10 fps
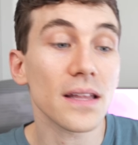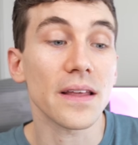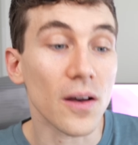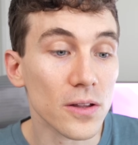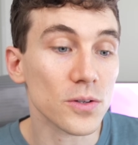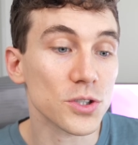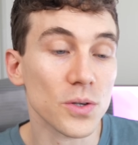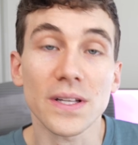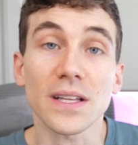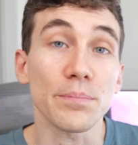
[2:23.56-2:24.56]
They also
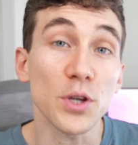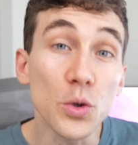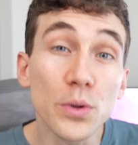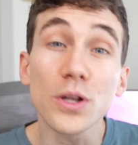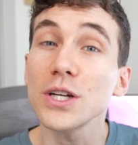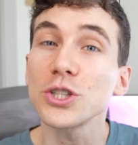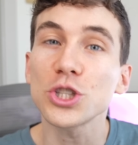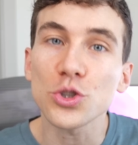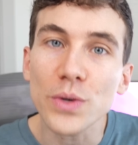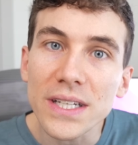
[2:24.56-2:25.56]
showed that the pupil
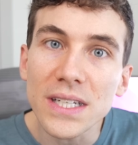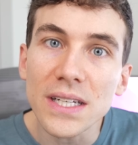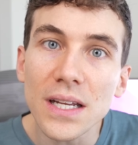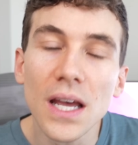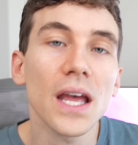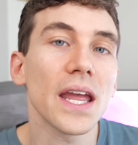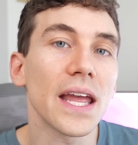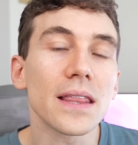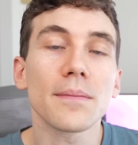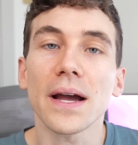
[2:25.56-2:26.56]
constricted
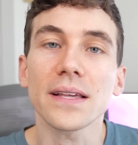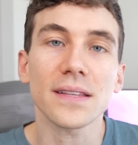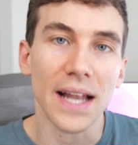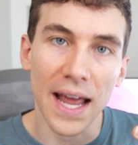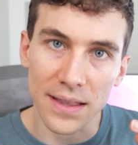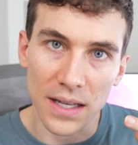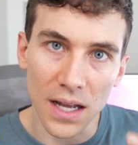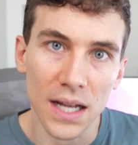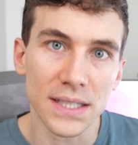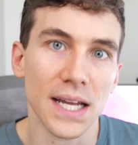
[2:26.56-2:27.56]
in the mice that had the
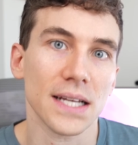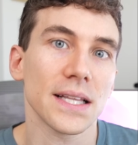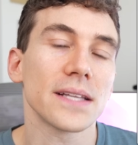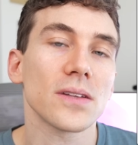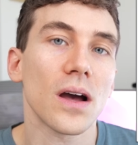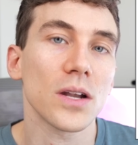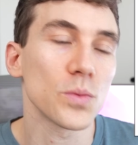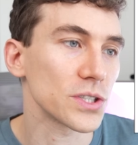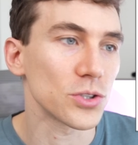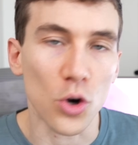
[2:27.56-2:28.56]
contact lens on,
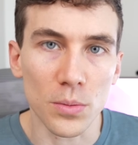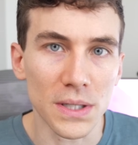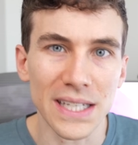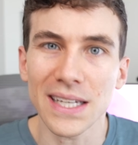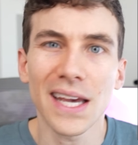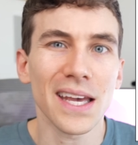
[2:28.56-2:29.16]
which normally